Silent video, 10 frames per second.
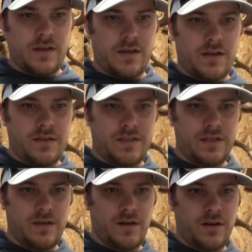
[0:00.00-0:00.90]
Let's see
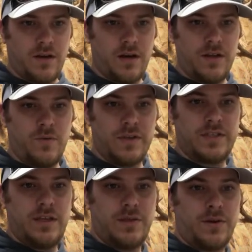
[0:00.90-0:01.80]
here. You want to
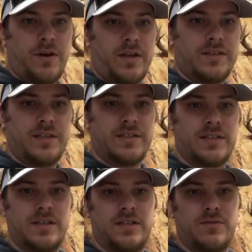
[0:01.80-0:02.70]
see 30-06
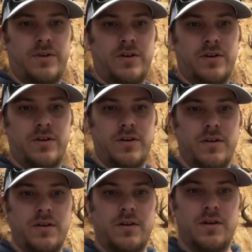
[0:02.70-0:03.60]
against 300
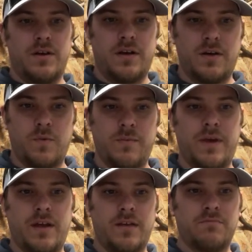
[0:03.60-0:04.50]
Win
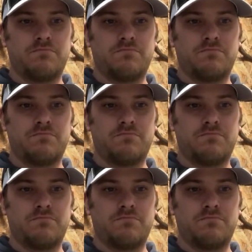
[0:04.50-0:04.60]
Mag?